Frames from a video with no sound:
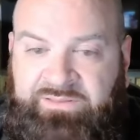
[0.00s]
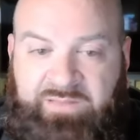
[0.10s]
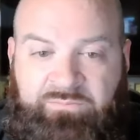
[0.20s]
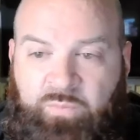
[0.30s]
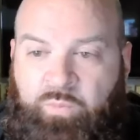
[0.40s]

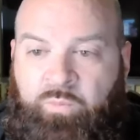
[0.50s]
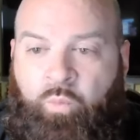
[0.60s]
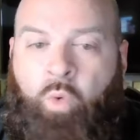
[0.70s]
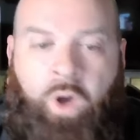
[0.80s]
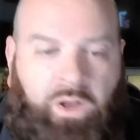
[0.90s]
them
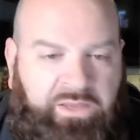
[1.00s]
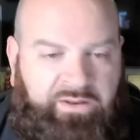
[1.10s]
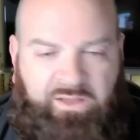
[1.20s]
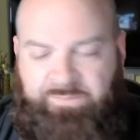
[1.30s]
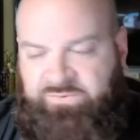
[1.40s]
walk
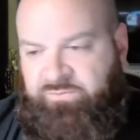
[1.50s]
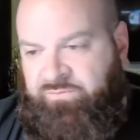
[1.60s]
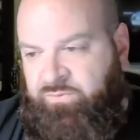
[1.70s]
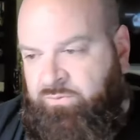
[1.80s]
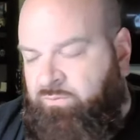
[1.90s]
it up the
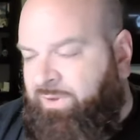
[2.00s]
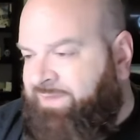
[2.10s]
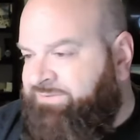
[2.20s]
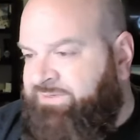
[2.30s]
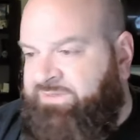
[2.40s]
floor,
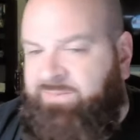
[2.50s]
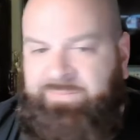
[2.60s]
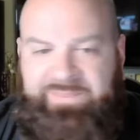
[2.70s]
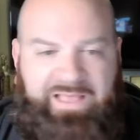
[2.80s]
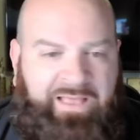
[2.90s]
watching
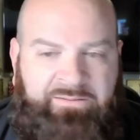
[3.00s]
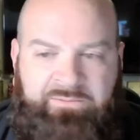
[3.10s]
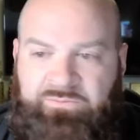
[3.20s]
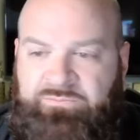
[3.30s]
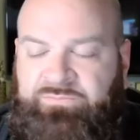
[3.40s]
them
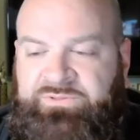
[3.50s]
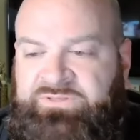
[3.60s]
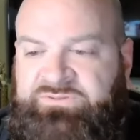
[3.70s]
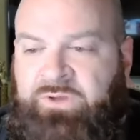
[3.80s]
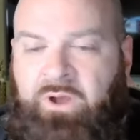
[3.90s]
not,
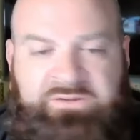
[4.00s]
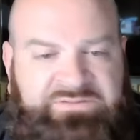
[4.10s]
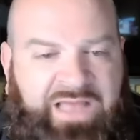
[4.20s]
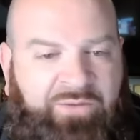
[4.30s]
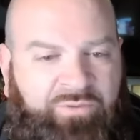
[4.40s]
these
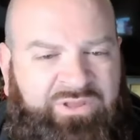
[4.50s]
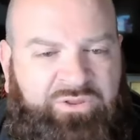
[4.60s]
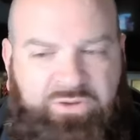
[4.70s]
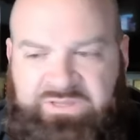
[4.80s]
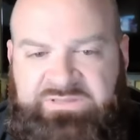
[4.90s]
guards not
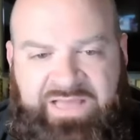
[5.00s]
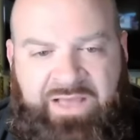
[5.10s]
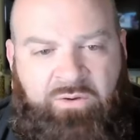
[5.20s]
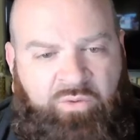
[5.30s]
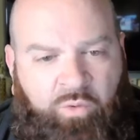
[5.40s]
really looking
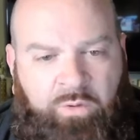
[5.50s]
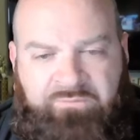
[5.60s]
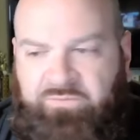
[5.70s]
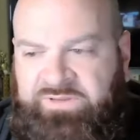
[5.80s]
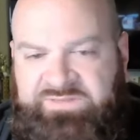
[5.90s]
down
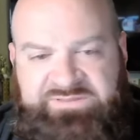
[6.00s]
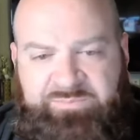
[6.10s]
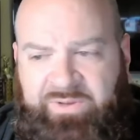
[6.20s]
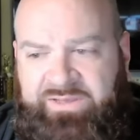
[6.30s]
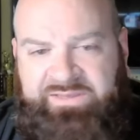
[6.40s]
court for
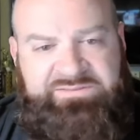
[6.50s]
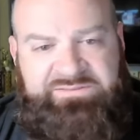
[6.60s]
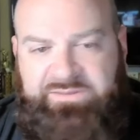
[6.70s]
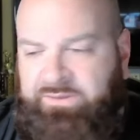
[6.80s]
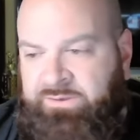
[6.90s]
easy
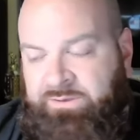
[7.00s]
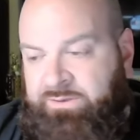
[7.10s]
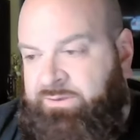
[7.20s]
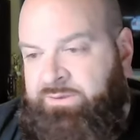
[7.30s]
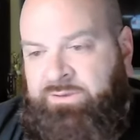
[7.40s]
buckets.
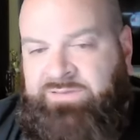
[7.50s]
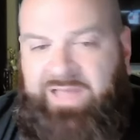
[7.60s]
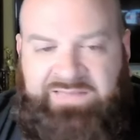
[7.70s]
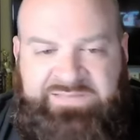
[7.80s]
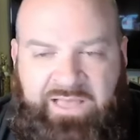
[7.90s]

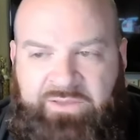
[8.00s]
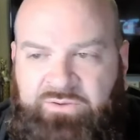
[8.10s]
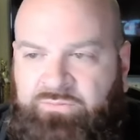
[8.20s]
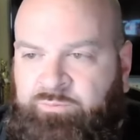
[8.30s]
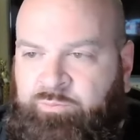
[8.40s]
That's how
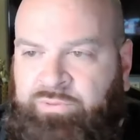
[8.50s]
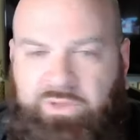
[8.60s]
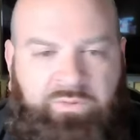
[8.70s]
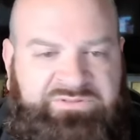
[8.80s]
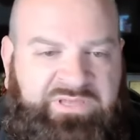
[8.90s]
you
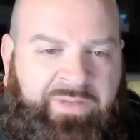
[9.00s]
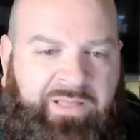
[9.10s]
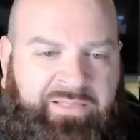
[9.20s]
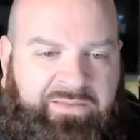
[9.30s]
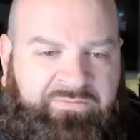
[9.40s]
blow a
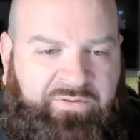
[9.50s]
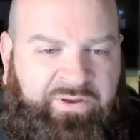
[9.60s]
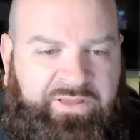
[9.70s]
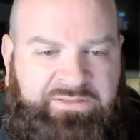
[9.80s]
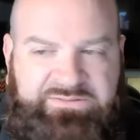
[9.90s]
team out like
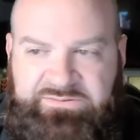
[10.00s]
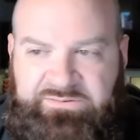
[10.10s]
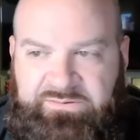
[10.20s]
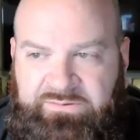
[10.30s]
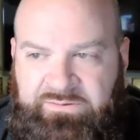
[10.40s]
France.
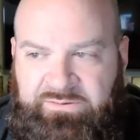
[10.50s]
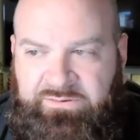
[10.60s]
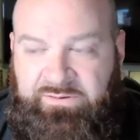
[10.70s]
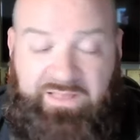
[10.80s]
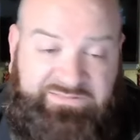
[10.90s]

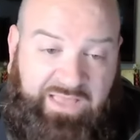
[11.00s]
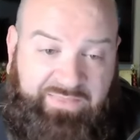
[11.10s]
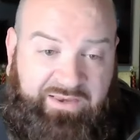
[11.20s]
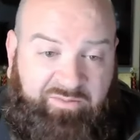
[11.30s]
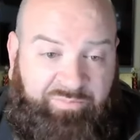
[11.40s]
And that's
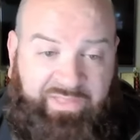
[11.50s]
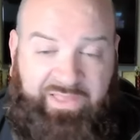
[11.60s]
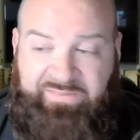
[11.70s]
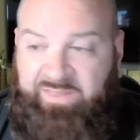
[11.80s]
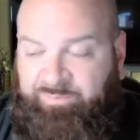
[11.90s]
how they didn't
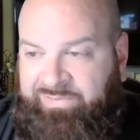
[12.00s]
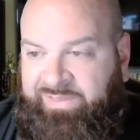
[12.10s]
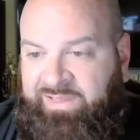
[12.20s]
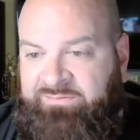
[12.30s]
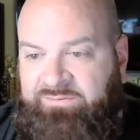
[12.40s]
play. They
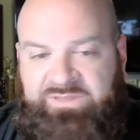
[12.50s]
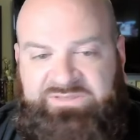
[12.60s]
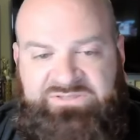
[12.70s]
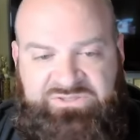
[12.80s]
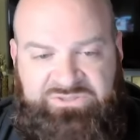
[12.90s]
played
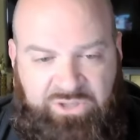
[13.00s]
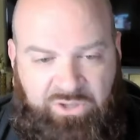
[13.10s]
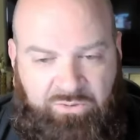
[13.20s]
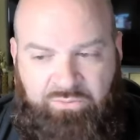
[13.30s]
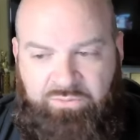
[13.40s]
a
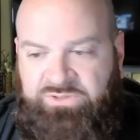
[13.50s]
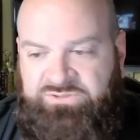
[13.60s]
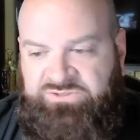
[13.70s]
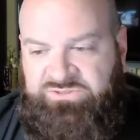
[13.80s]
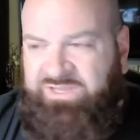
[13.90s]
slow
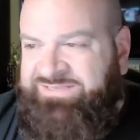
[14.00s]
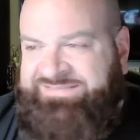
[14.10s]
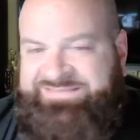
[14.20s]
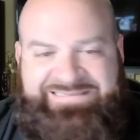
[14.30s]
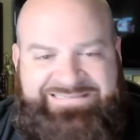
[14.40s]

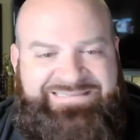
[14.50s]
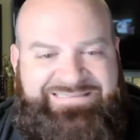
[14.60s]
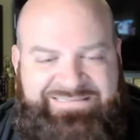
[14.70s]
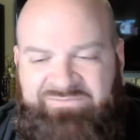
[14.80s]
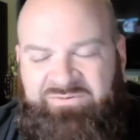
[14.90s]

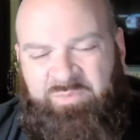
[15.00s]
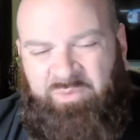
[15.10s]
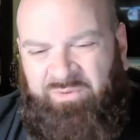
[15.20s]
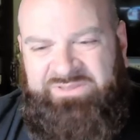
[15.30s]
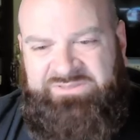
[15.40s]

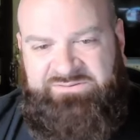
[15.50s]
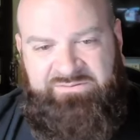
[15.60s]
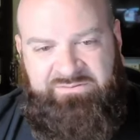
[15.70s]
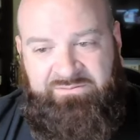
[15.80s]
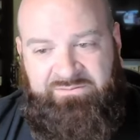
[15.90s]
67 points.